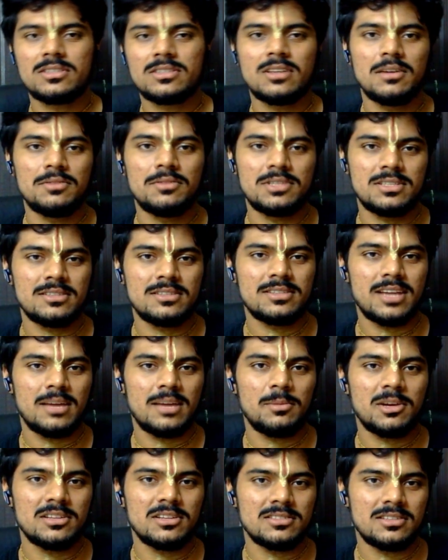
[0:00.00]
Services can
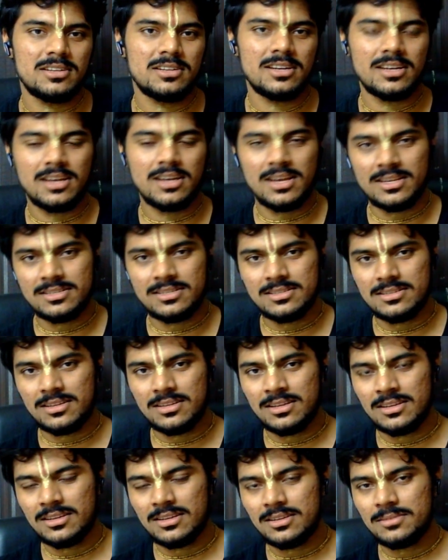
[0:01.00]
be considered as
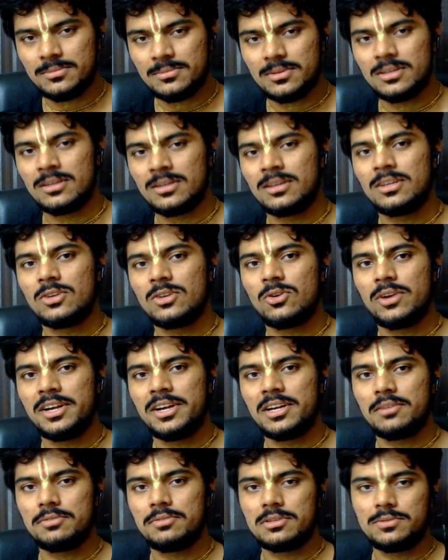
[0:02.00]
a
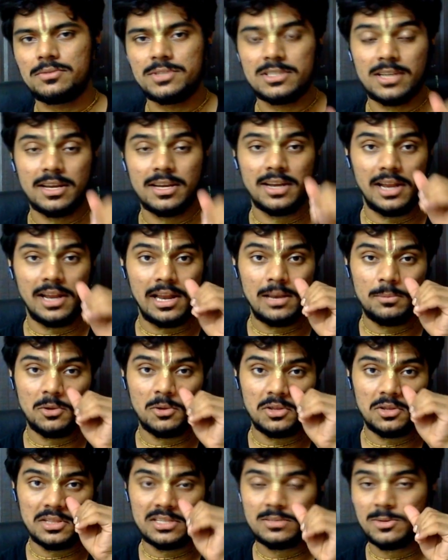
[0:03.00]
interface which can help you
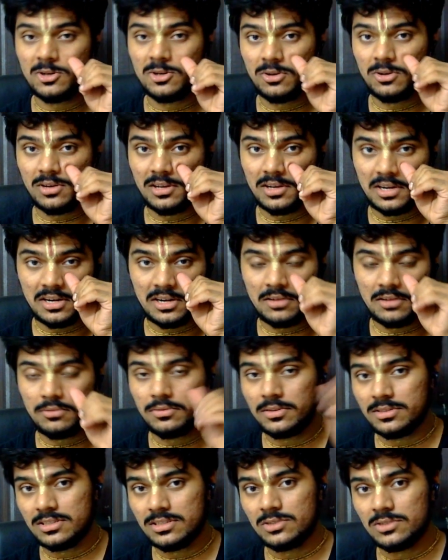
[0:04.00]
in this particular kind of
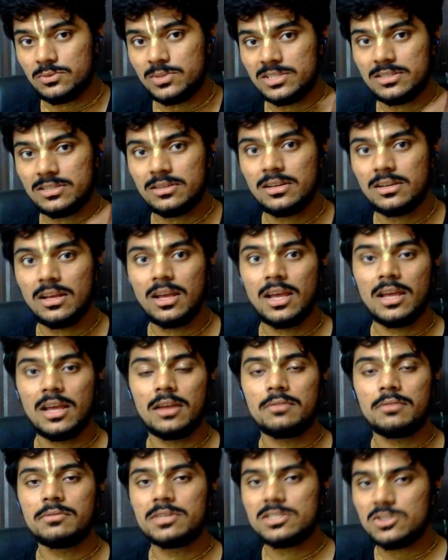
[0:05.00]
a situation,
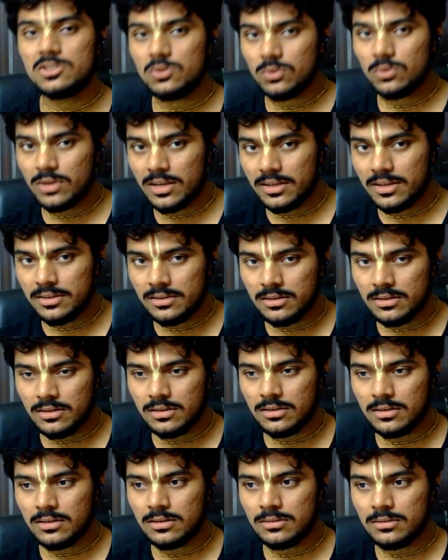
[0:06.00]
in which
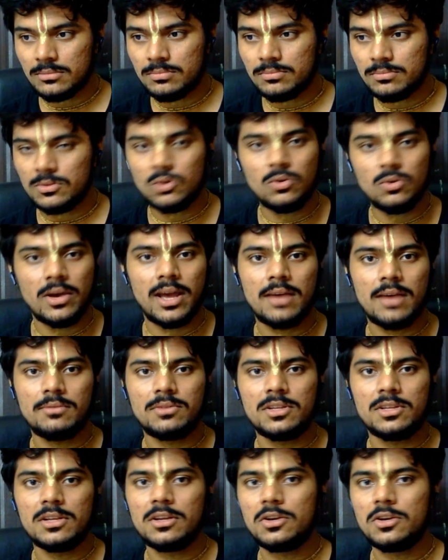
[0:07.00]
you have
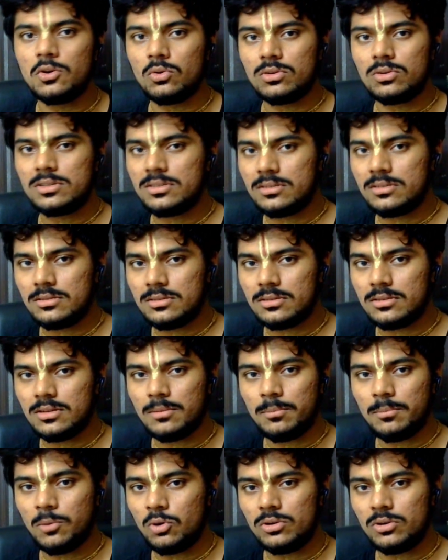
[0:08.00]
the nodes
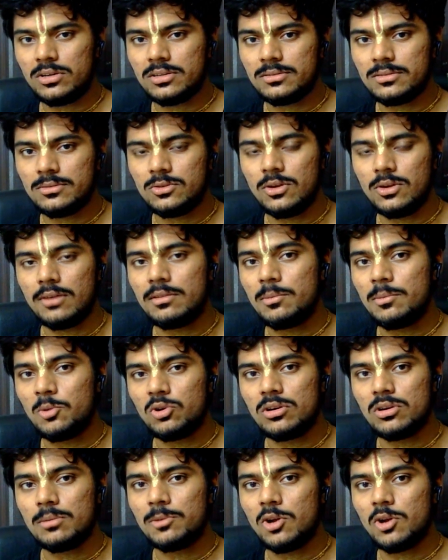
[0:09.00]
port, you have the
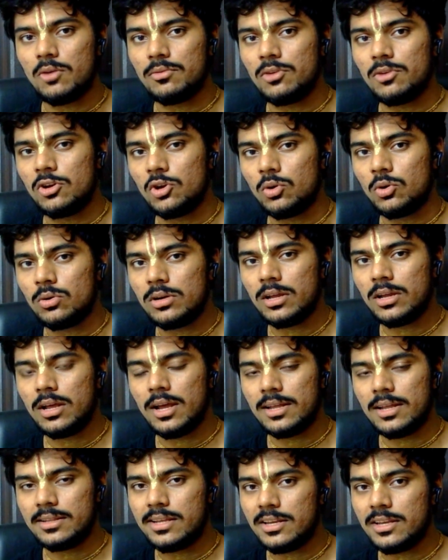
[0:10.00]
port number of your node,
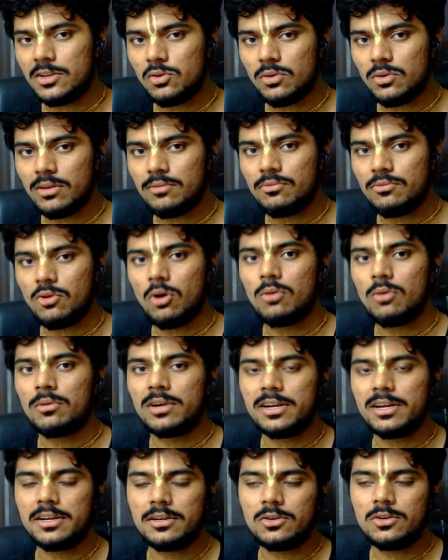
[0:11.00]
and then you can
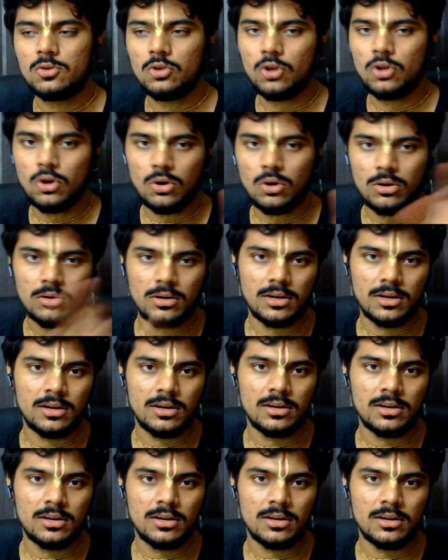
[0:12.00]
forward it to your